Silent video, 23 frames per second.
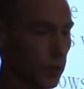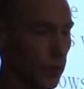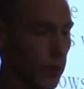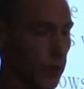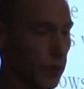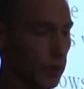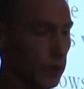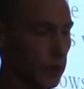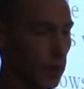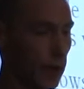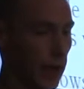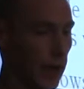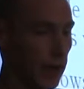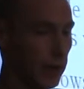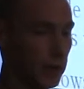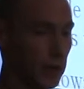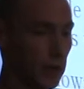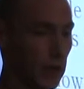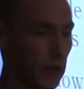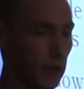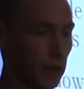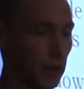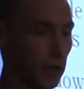way, apps
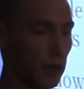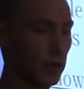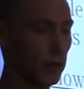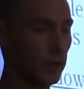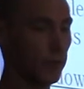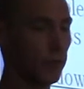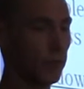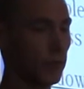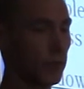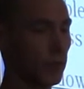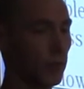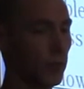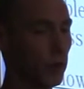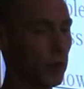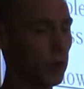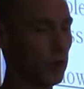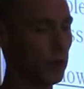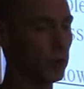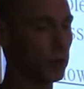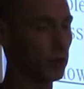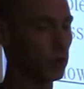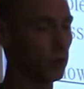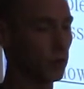downloaded from the
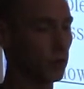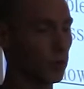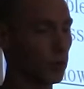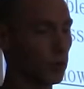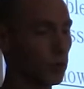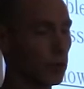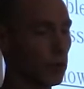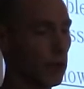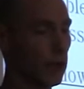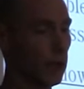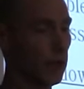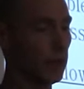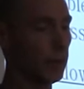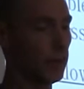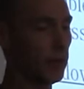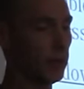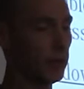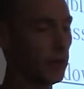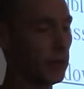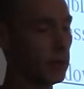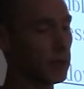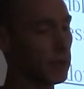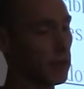Windows Store can now be
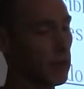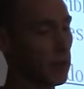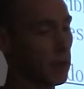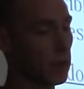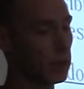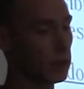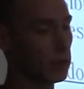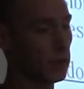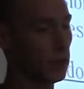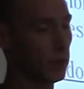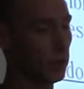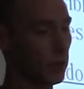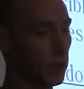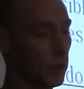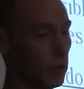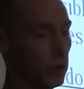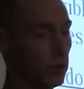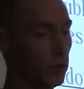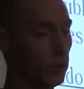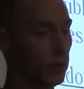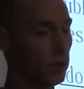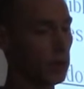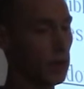resized and will
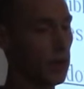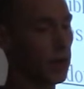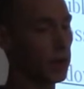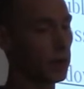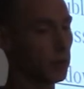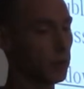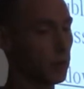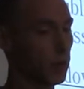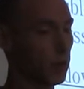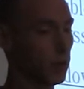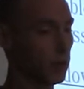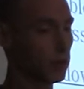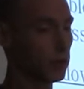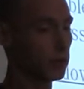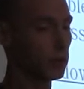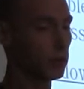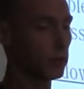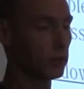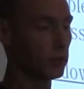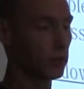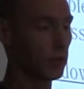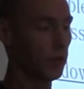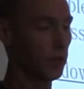include title bars
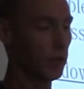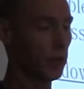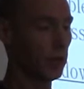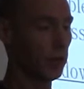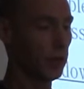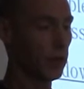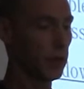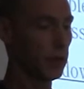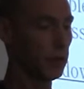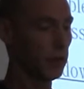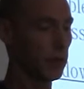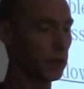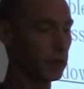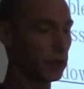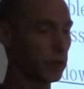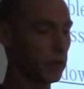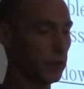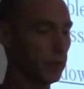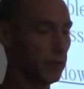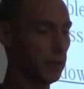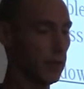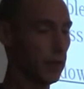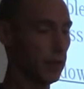so you can minimize
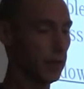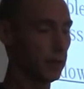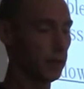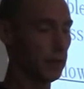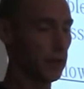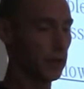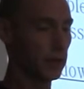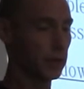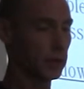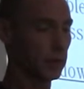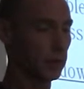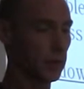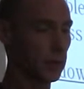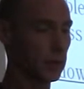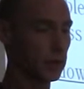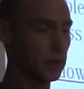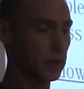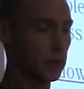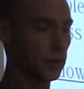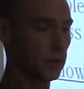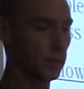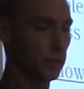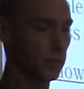them and maximize
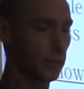them